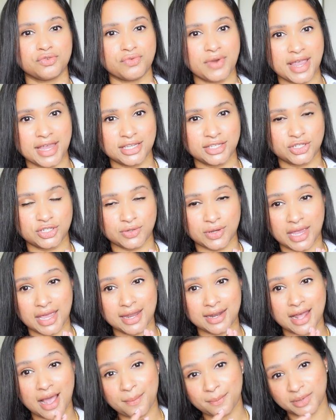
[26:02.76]
range,
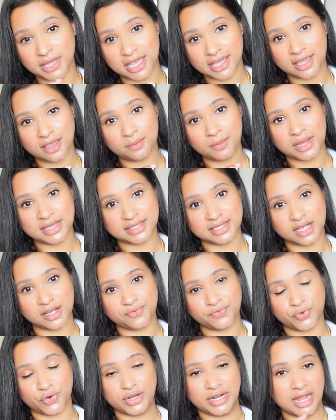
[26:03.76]
and I'm kicking myself
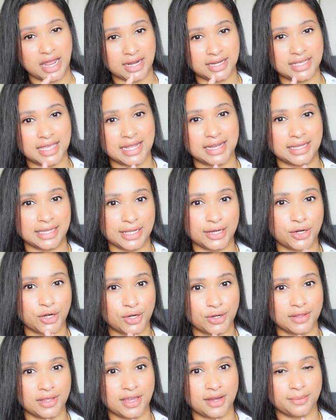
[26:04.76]
for not getting it
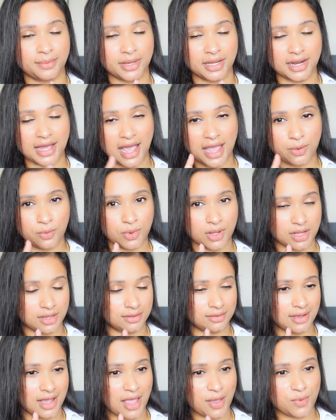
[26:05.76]
earlier, but I will.
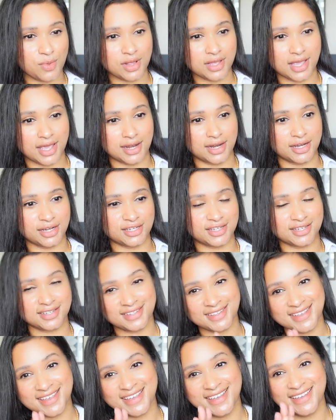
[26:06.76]
I will get it.
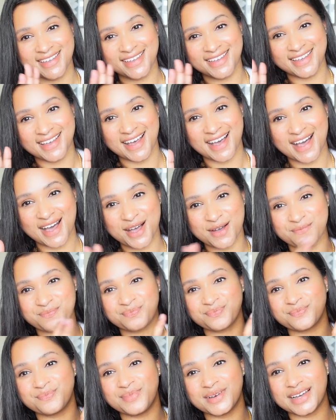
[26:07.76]
Um,
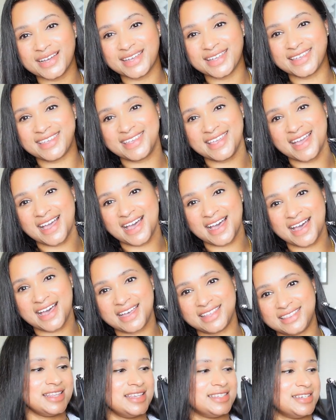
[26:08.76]
but yeah,
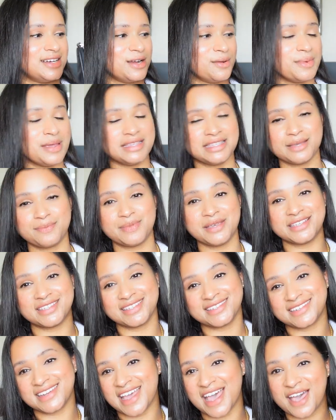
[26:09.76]
these are amazing
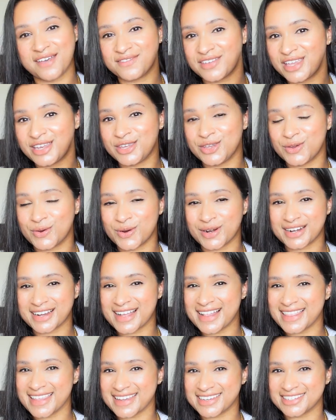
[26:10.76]
pieces to have in your
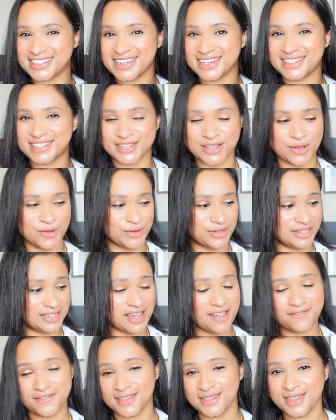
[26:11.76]
collection. So
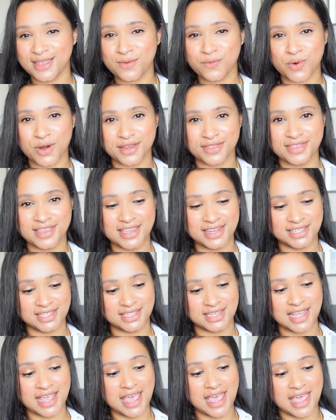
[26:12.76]
definitely worth it.
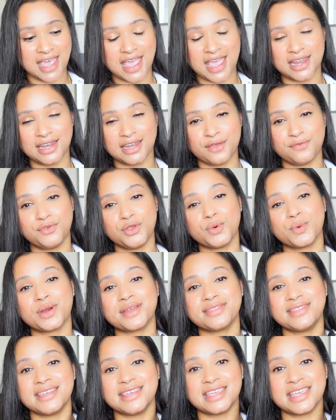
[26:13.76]
And if you
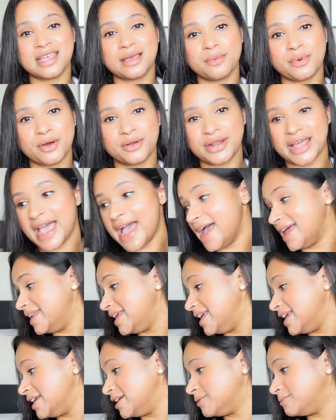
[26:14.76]
were thinking about
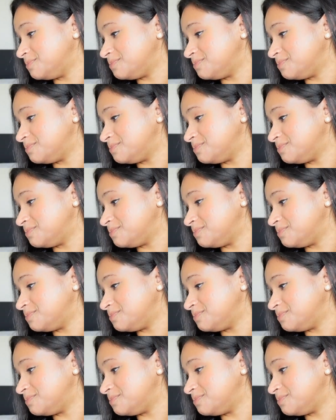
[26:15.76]
adding,